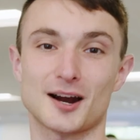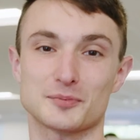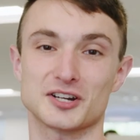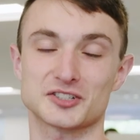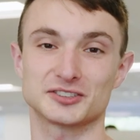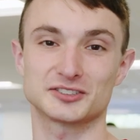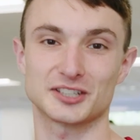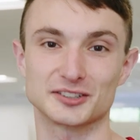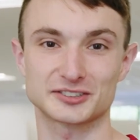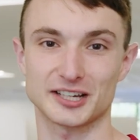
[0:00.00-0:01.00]
operations
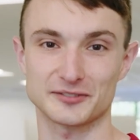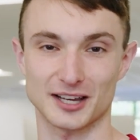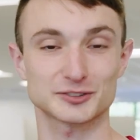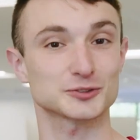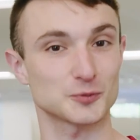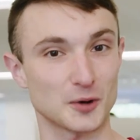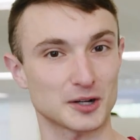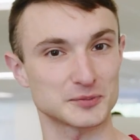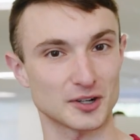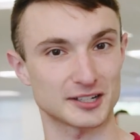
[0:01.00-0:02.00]
here at CFS.
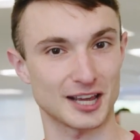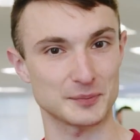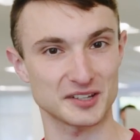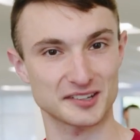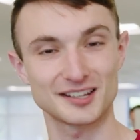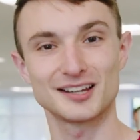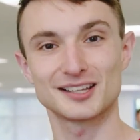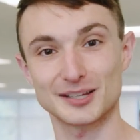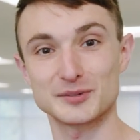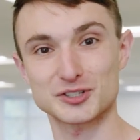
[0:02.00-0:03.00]
Welcome to our campus.
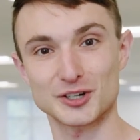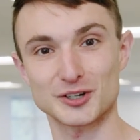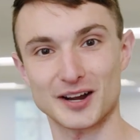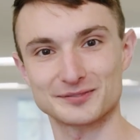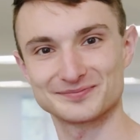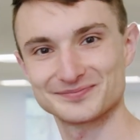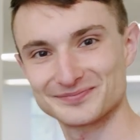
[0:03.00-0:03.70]
Let me show you around.